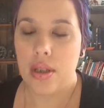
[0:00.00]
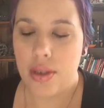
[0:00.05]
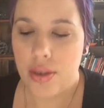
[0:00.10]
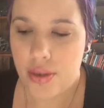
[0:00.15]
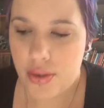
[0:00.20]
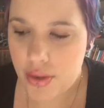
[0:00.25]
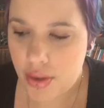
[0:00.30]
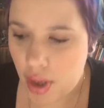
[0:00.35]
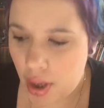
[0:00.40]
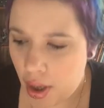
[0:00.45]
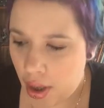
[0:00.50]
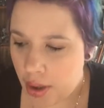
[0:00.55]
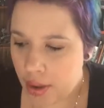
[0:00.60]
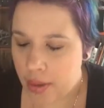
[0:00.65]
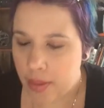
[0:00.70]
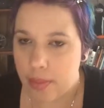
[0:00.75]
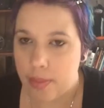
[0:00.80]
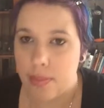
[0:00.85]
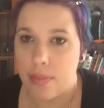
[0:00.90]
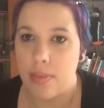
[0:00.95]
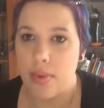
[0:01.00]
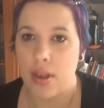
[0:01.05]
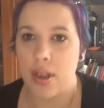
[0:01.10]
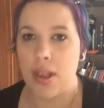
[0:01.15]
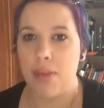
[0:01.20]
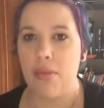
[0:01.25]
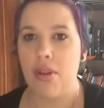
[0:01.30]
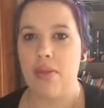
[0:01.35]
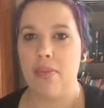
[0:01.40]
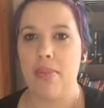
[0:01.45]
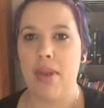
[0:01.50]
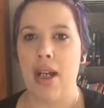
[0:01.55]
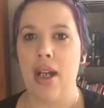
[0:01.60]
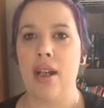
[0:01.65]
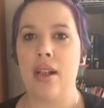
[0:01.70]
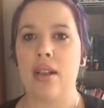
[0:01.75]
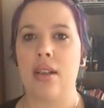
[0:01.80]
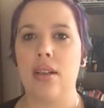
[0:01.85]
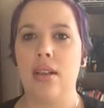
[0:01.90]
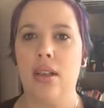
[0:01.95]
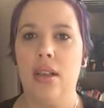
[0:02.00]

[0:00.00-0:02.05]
So, I'm going to move back.